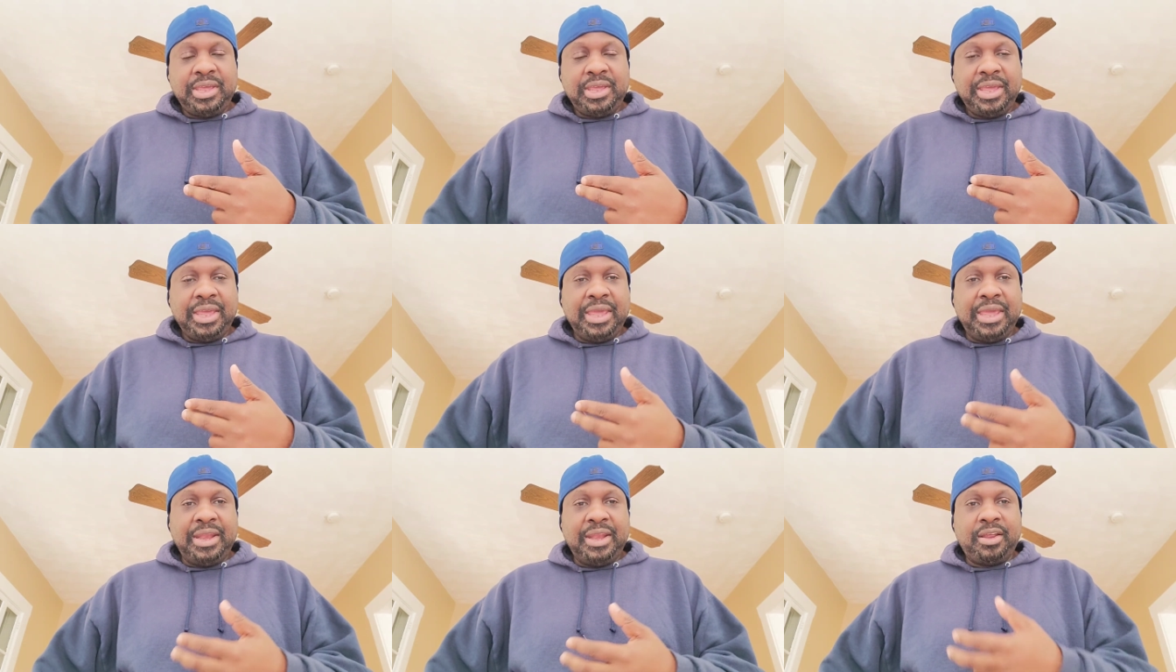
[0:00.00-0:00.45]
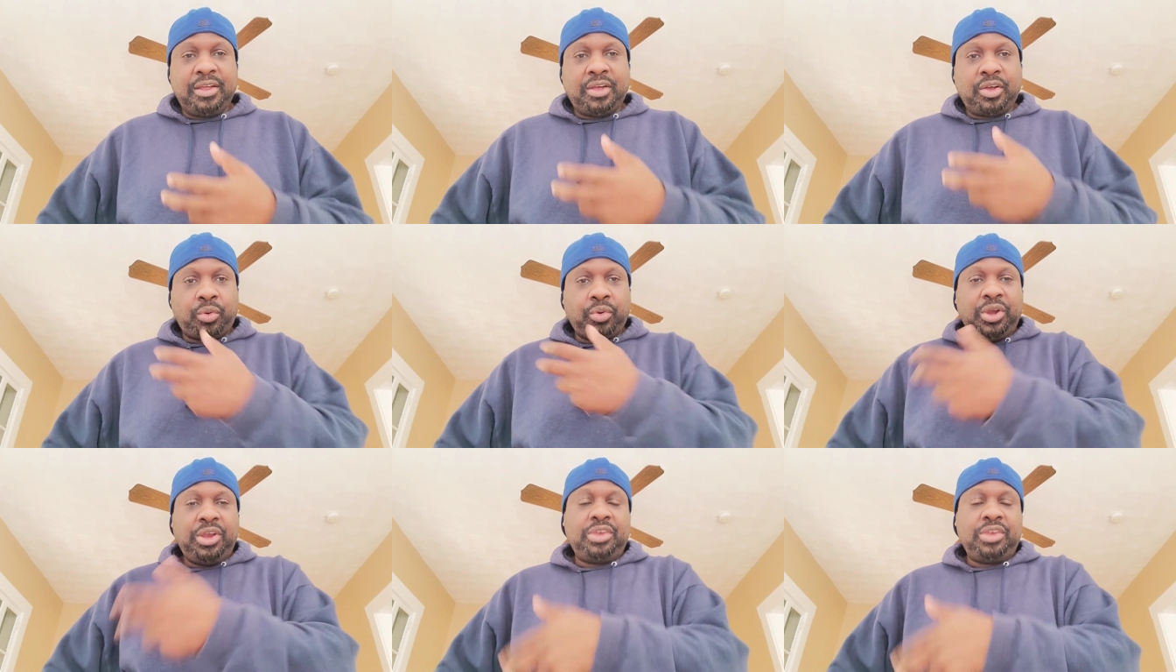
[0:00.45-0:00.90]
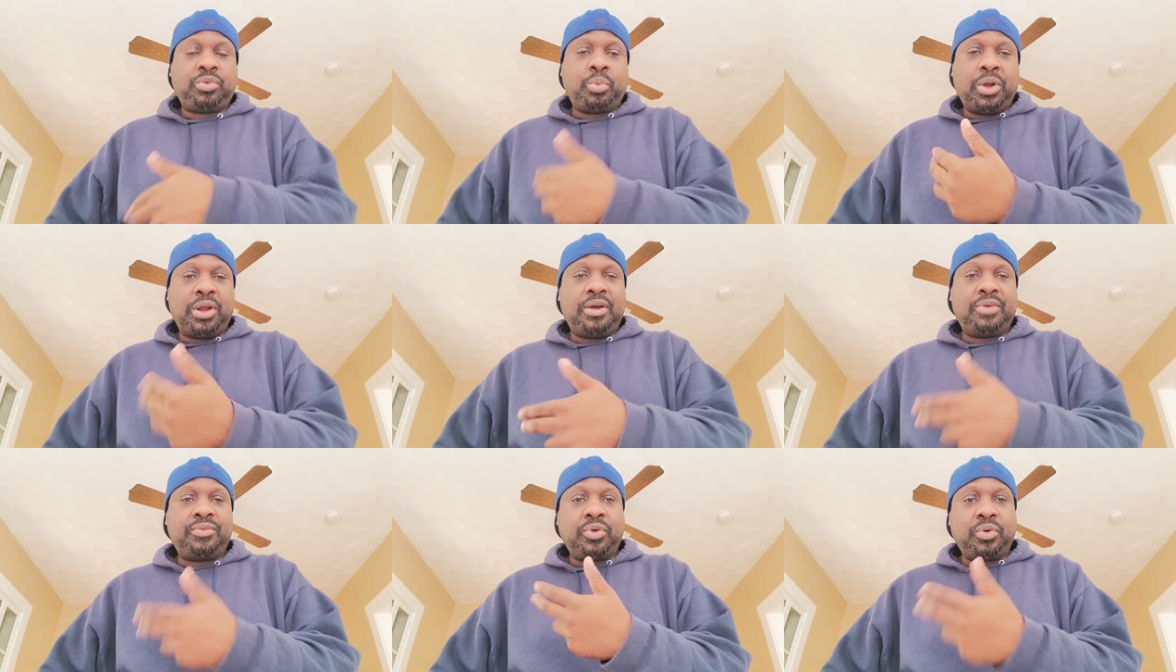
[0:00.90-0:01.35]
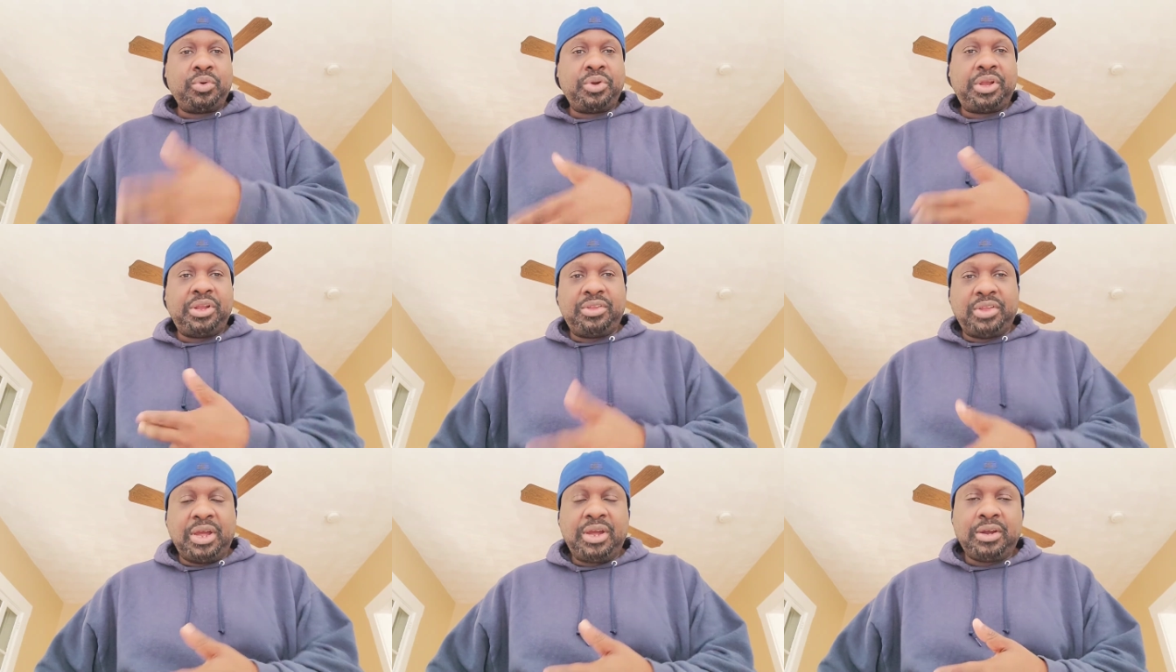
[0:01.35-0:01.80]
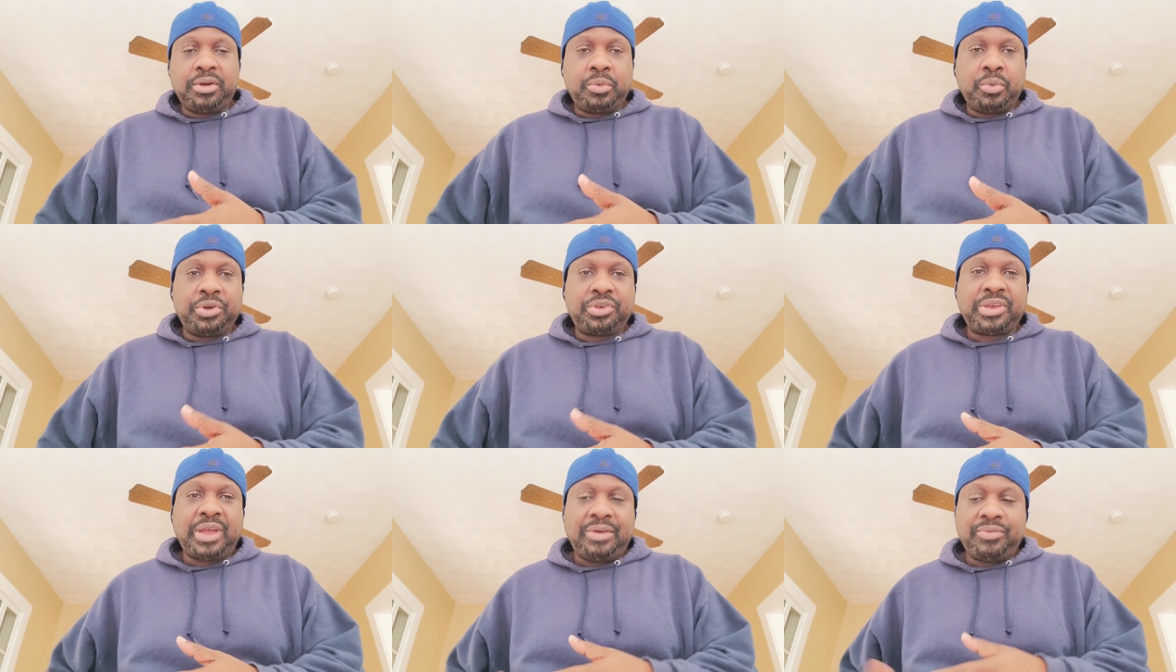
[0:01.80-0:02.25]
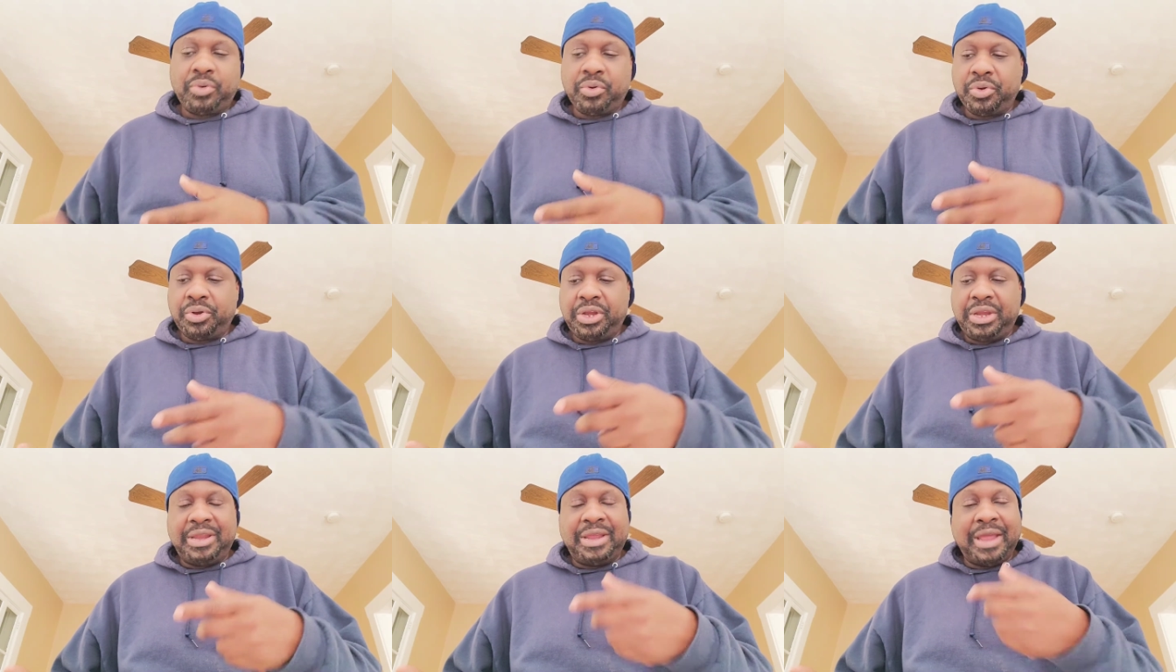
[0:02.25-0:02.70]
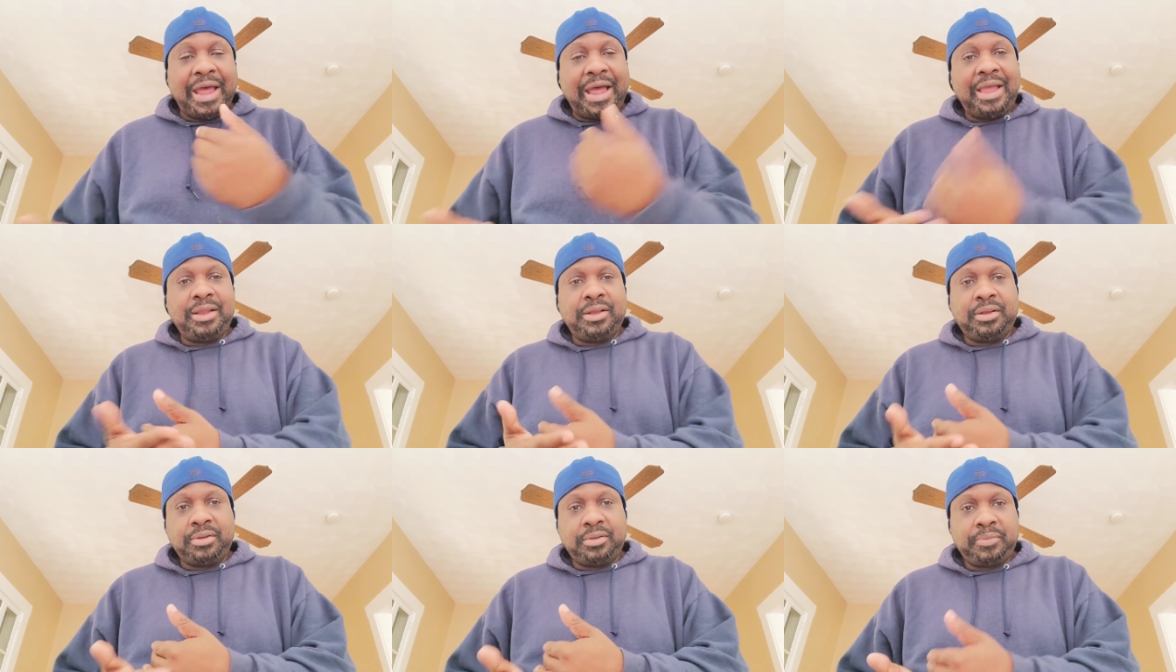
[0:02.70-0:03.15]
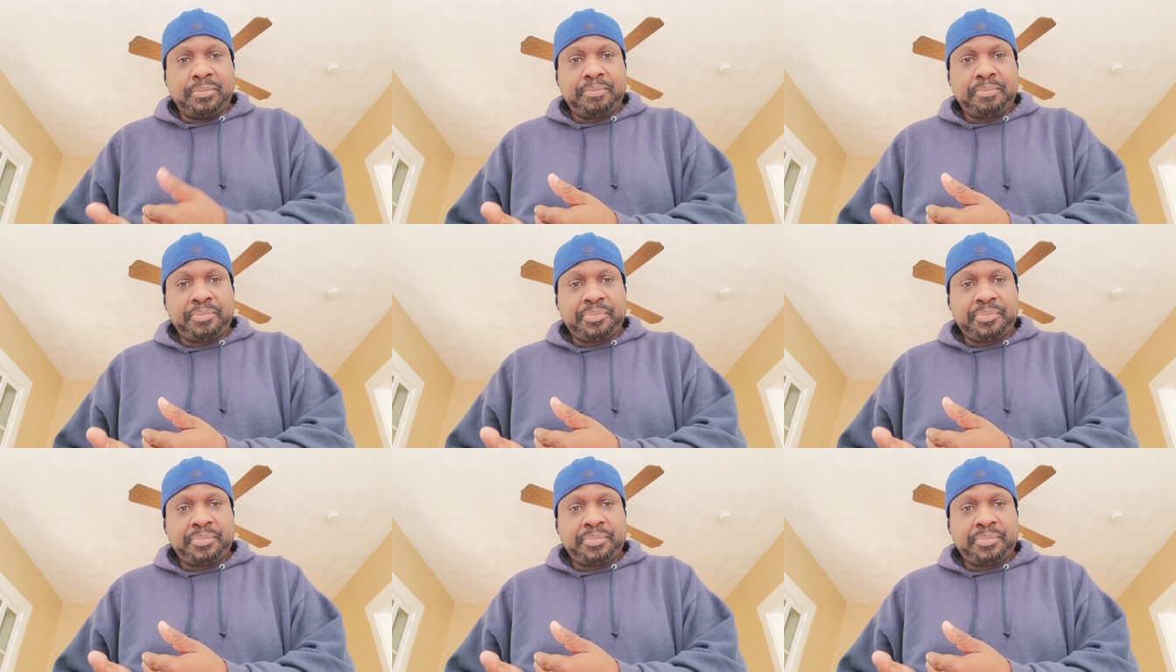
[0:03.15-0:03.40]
and increase what I've already done, which I've already gotten